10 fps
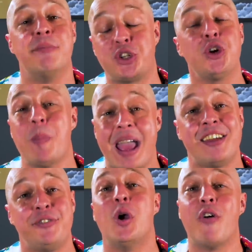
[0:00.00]
I'm sure
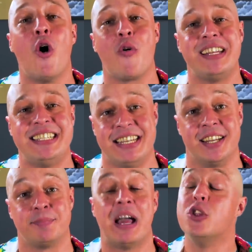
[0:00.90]
many of you have already seen
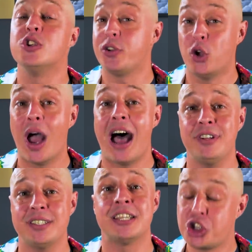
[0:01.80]
it, and those of you who
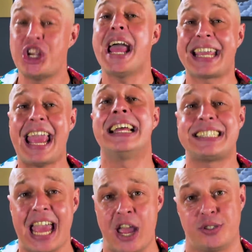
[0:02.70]
haven't, check
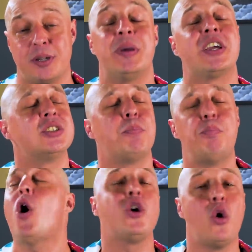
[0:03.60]
it out, because
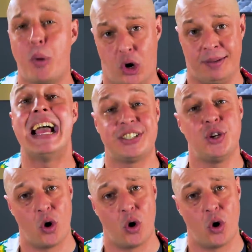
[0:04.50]
boy oh boy, is it